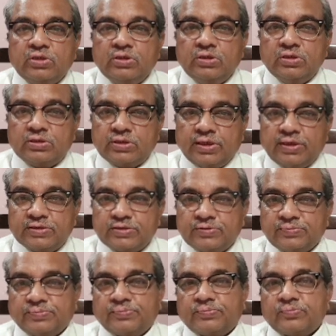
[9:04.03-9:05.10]
this case.
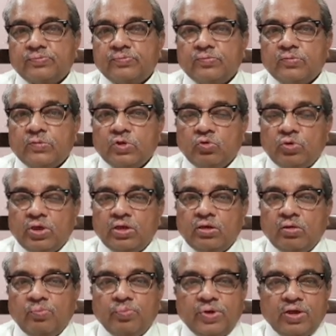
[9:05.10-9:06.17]
You can
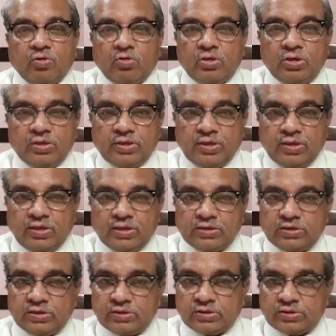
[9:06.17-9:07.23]
compare all the three
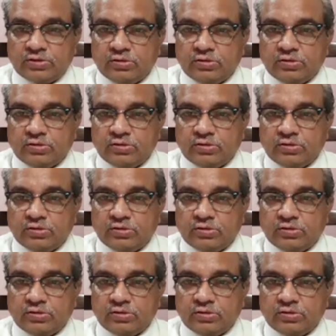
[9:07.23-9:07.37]
cases.